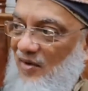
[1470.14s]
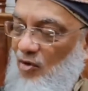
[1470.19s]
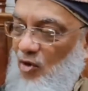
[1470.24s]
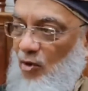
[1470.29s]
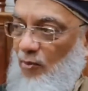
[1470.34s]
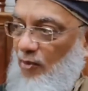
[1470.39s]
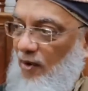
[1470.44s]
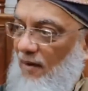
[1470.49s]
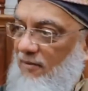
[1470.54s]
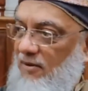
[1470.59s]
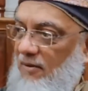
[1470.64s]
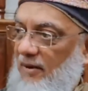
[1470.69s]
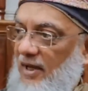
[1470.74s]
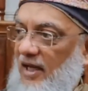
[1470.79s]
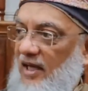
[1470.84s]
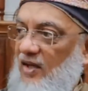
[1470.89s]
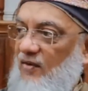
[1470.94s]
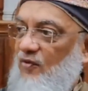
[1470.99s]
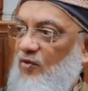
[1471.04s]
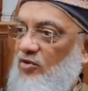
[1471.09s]
No problem.
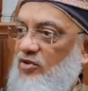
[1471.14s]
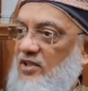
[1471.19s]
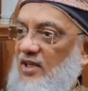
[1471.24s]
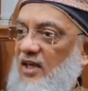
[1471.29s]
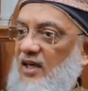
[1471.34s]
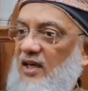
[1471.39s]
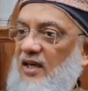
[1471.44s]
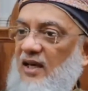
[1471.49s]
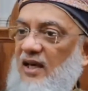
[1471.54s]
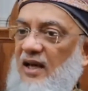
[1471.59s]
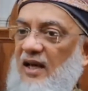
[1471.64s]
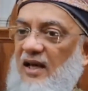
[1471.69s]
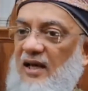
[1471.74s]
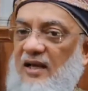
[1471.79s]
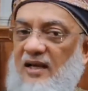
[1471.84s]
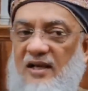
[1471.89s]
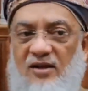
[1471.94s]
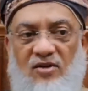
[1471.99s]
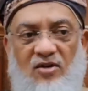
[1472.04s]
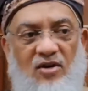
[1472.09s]
If you say,
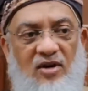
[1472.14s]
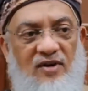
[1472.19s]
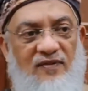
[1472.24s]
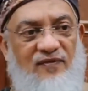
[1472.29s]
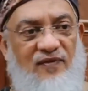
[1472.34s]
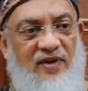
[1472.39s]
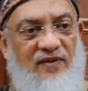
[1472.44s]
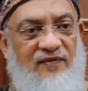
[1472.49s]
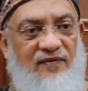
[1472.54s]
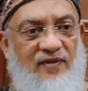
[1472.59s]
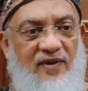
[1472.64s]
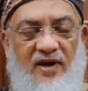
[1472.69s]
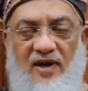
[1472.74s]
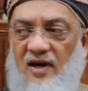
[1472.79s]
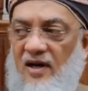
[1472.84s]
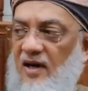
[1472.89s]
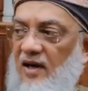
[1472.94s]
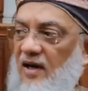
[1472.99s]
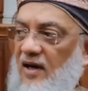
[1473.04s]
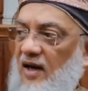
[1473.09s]
if
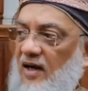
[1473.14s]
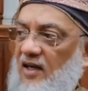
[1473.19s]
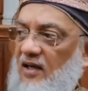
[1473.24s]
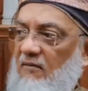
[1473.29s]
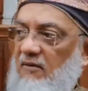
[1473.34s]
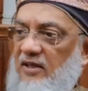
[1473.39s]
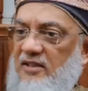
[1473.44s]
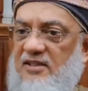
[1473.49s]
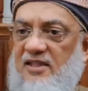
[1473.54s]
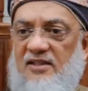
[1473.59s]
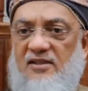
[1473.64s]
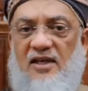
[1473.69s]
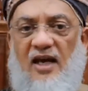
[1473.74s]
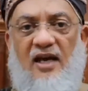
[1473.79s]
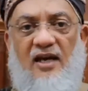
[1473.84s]
Aqil Bhai says,